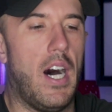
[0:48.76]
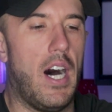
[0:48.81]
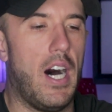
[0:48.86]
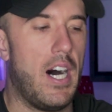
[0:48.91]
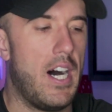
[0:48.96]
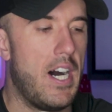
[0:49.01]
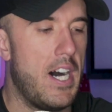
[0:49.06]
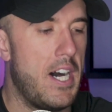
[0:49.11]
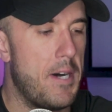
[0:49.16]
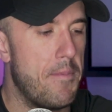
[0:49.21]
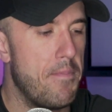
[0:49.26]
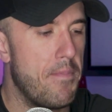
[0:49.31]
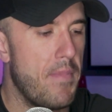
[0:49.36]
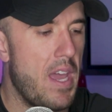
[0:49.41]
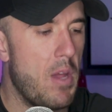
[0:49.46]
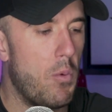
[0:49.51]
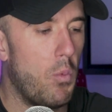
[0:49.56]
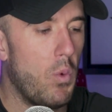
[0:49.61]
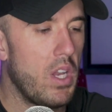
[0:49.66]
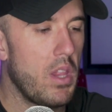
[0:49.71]

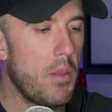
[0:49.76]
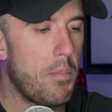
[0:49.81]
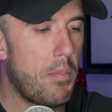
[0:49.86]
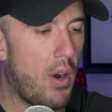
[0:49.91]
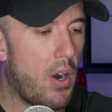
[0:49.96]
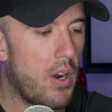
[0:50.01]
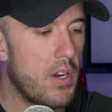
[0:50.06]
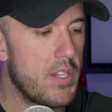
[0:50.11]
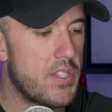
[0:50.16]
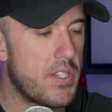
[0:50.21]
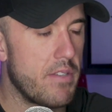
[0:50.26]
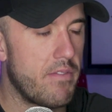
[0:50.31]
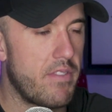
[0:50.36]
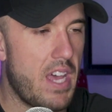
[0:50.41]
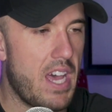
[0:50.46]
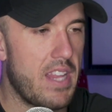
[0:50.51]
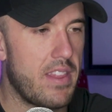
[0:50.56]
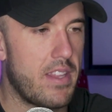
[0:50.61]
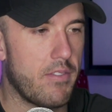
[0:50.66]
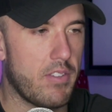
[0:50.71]
And one of the parts of
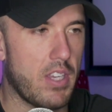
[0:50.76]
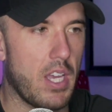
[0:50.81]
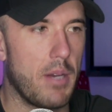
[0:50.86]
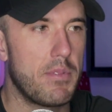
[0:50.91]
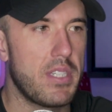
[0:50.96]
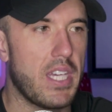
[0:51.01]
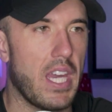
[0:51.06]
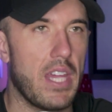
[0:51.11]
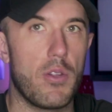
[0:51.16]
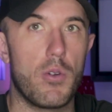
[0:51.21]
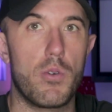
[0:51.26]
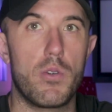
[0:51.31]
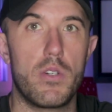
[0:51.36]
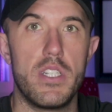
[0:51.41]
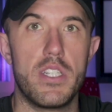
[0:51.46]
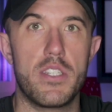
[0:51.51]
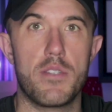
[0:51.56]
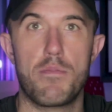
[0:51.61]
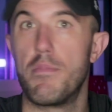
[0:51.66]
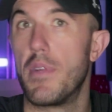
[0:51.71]
that that have come together
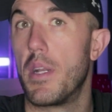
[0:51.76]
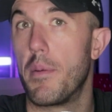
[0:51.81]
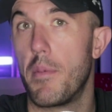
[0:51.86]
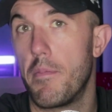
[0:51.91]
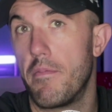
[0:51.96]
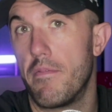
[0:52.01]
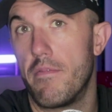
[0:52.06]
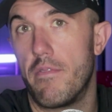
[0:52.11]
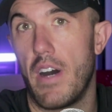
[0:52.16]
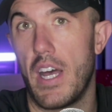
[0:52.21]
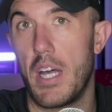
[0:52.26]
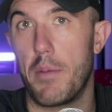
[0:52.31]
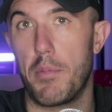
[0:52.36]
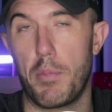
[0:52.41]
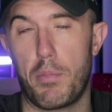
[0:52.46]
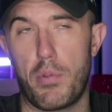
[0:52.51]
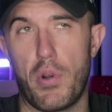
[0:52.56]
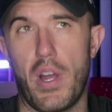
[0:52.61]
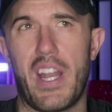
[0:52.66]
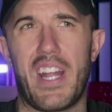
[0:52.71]
is minimum
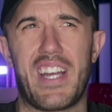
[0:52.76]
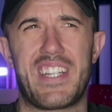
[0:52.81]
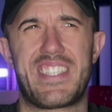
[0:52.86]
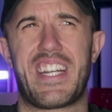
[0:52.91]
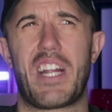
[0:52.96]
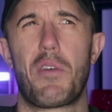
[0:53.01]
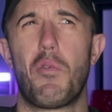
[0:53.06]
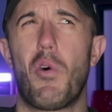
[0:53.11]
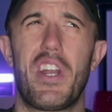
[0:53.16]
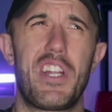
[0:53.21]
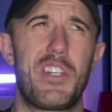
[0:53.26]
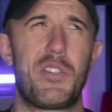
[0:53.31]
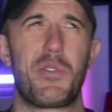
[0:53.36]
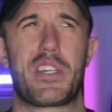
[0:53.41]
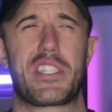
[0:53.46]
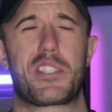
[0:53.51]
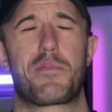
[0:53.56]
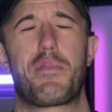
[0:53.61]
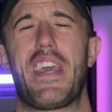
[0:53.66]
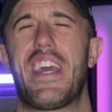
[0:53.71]
viable product. And I wanted to
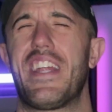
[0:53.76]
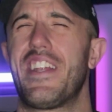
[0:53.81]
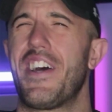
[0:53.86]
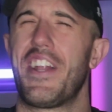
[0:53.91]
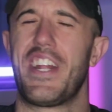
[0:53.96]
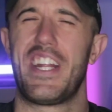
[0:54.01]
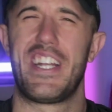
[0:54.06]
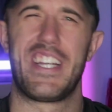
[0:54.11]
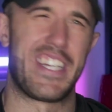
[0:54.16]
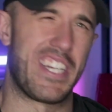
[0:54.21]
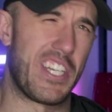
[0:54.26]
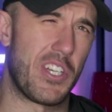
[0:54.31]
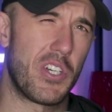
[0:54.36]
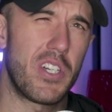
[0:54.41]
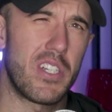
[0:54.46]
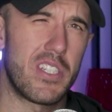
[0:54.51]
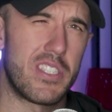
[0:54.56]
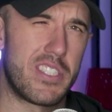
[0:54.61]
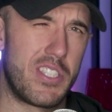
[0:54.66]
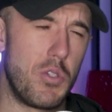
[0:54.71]
expand on it
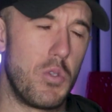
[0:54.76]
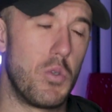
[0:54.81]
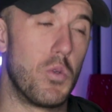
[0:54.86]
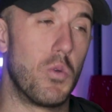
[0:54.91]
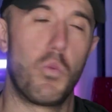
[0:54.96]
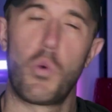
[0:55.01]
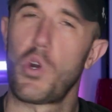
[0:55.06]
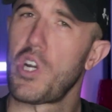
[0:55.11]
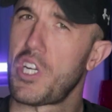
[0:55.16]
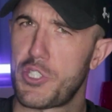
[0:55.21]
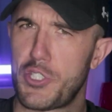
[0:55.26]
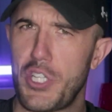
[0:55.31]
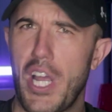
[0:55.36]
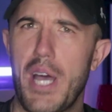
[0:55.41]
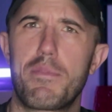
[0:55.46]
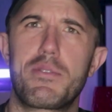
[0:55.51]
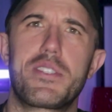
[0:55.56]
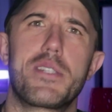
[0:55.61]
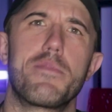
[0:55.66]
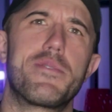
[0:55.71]
here to
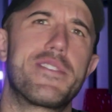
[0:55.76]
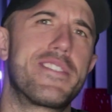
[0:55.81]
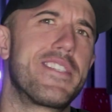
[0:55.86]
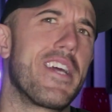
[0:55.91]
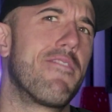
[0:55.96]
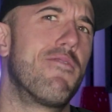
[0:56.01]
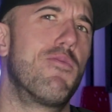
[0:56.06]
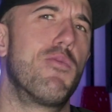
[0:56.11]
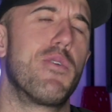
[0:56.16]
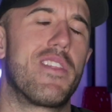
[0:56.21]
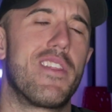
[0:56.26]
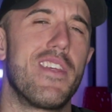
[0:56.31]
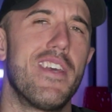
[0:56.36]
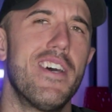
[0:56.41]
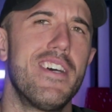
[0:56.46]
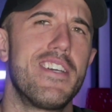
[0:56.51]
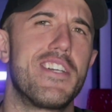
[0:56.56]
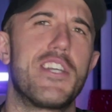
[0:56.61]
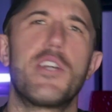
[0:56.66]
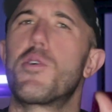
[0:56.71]
workshop some stuff with
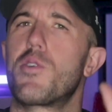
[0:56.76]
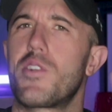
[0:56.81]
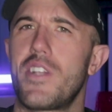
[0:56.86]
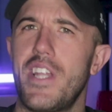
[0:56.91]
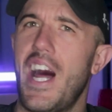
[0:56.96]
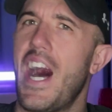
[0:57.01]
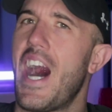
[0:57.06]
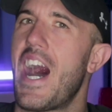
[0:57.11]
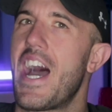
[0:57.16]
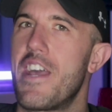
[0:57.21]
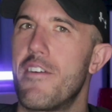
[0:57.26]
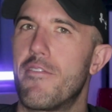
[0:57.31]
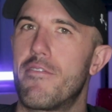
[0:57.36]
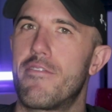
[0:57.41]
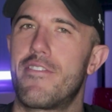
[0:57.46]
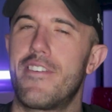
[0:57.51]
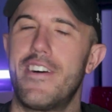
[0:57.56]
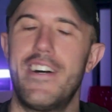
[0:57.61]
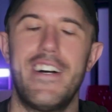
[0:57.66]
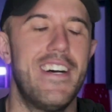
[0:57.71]
you here
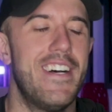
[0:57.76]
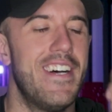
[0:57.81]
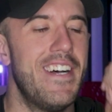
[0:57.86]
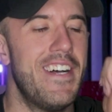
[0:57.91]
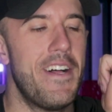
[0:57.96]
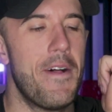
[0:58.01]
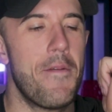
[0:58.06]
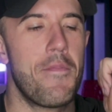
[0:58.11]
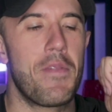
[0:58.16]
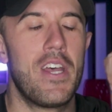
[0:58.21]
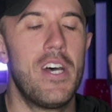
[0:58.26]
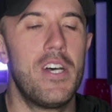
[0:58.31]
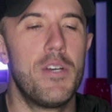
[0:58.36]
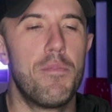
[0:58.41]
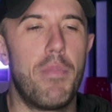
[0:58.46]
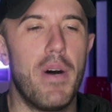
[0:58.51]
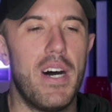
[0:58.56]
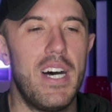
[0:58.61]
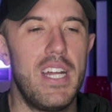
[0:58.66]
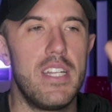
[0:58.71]
live.
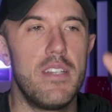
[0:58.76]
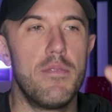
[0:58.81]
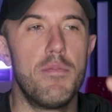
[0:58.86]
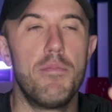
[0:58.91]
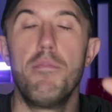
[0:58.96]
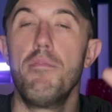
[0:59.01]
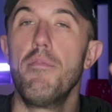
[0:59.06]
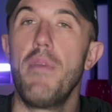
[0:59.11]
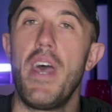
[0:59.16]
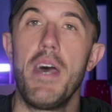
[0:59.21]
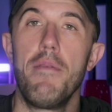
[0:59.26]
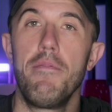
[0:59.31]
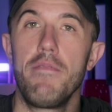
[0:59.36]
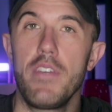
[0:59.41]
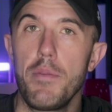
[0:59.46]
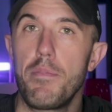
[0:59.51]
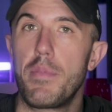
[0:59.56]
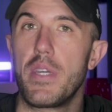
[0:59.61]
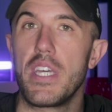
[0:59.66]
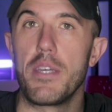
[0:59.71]
But
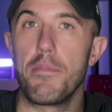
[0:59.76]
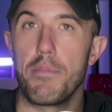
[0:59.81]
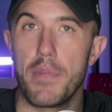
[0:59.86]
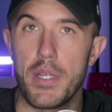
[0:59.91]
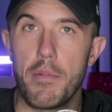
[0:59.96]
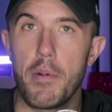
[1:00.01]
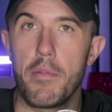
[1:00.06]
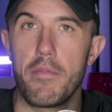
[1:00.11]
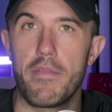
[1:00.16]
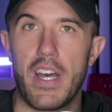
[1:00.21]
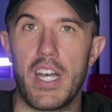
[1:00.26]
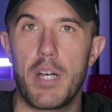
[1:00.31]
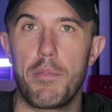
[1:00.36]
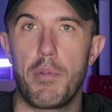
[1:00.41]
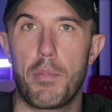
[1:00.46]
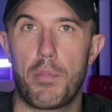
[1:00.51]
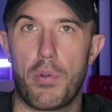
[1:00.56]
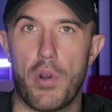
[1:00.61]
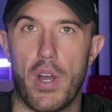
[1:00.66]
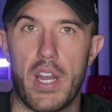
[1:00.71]
MVP, minimum
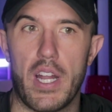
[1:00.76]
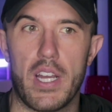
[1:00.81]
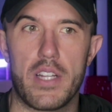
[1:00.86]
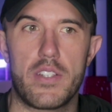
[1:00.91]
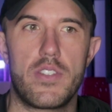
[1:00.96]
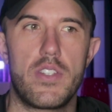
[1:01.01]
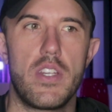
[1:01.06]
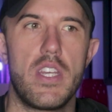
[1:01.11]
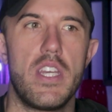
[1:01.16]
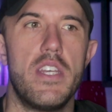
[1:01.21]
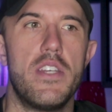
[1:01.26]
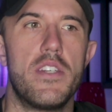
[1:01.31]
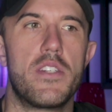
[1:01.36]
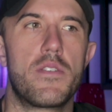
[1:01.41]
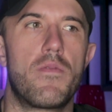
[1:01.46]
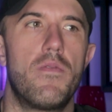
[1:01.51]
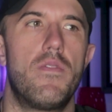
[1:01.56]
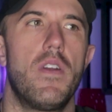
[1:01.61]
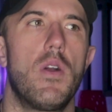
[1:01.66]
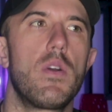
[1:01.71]
viable product,
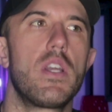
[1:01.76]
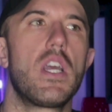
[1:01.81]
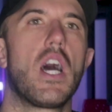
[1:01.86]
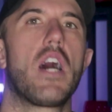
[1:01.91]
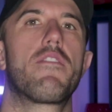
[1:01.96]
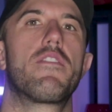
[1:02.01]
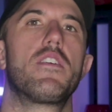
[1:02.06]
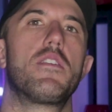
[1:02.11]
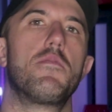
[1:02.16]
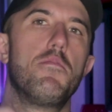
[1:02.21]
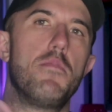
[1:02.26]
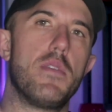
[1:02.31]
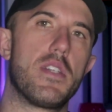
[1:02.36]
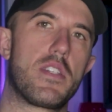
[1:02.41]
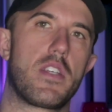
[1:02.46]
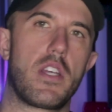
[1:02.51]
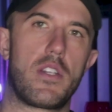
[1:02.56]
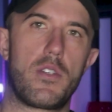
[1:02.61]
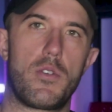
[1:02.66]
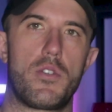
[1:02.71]
is very often
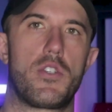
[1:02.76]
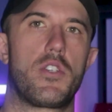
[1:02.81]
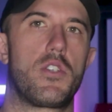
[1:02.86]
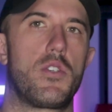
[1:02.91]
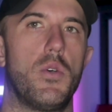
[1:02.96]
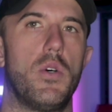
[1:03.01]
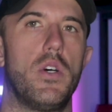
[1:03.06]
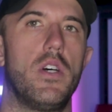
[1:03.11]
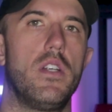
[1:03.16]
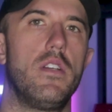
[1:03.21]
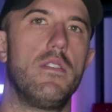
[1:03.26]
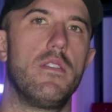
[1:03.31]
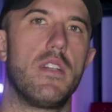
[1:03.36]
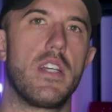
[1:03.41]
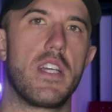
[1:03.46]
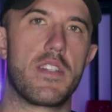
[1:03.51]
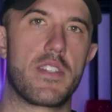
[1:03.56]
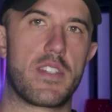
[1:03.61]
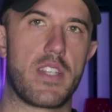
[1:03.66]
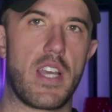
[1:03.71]
misunderstood
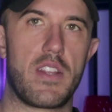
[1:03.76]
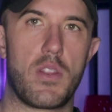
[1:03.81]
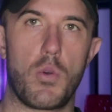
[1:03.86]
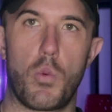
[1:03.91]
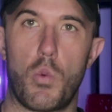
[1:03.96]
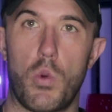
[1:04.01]
inside the